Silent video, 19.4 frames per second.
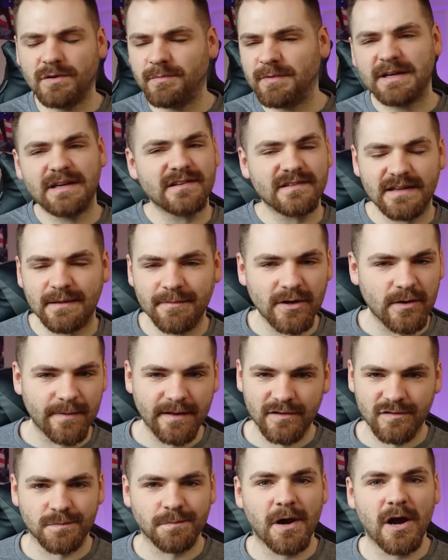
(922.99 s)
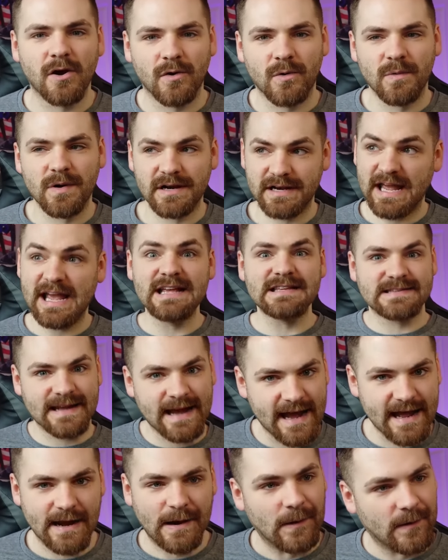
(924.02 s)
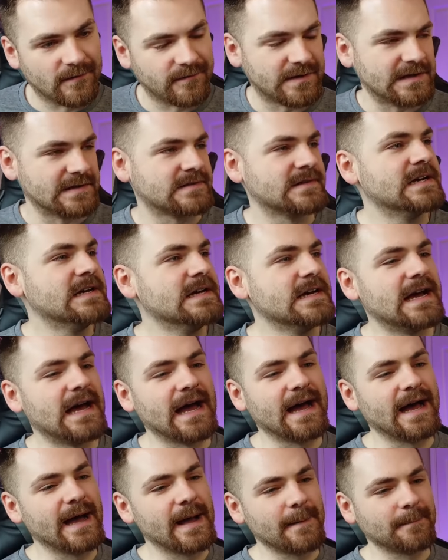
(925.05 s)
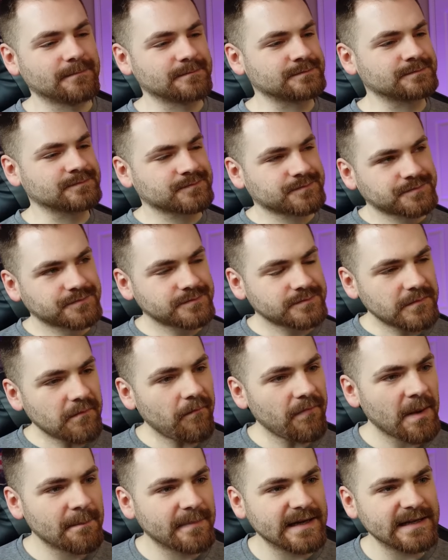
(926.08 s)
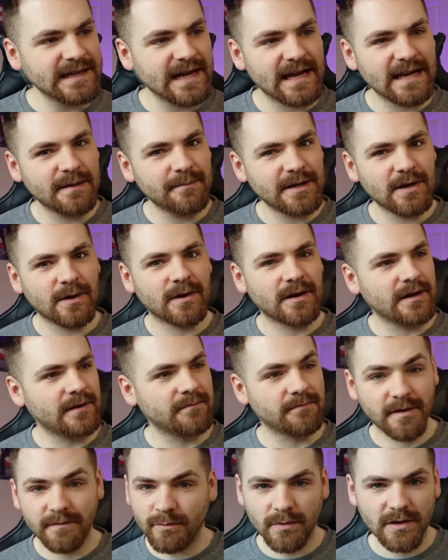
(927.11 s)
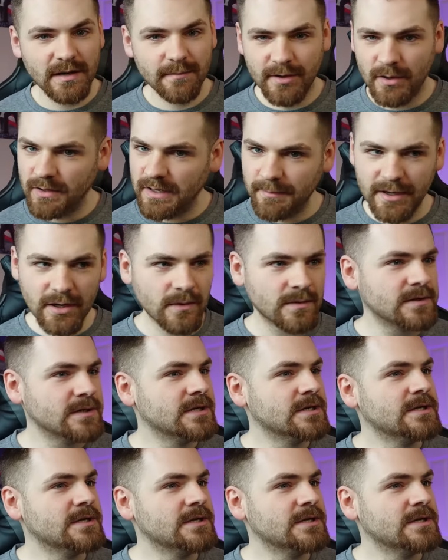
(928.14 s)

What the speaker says: You don't really need to let me know about the Sparkle one. It's kind of obvious. But yeah, let me know. I know. If you want to let me know, let me know.